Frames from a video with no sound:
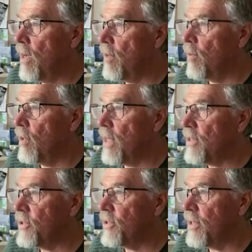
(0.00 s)
All right, well,
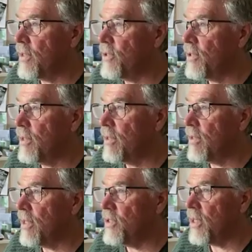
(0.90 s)
that's
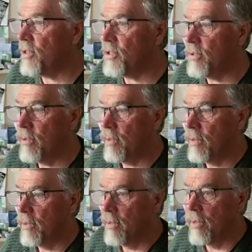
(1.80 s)
us
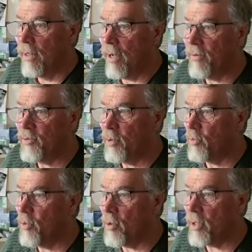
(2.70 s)
off
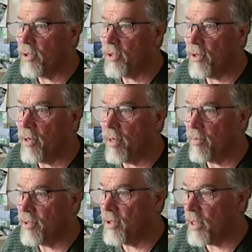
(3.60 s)
to a roaring start,
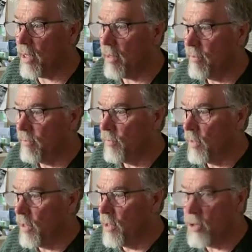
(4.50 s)
I would say.
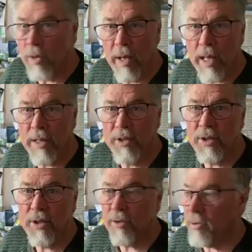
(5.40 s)
So
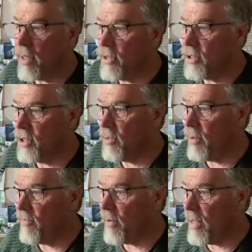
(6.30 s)
Annie's here. Great to see
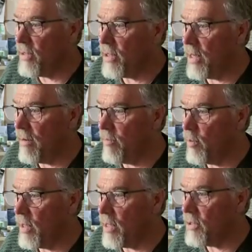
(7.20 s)
you, my friend, and
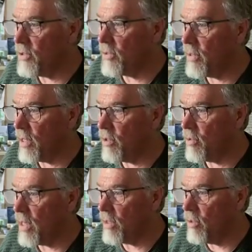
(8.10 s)
everyone else.
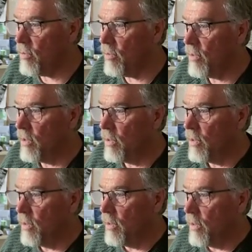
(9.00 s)
Thank you, thank you.
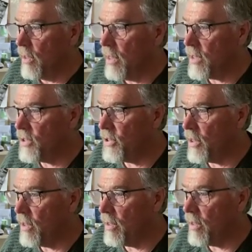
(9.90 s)

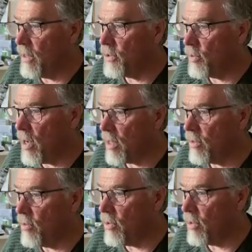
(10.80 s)
Let's
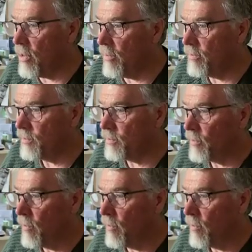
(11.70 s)
rock and roll.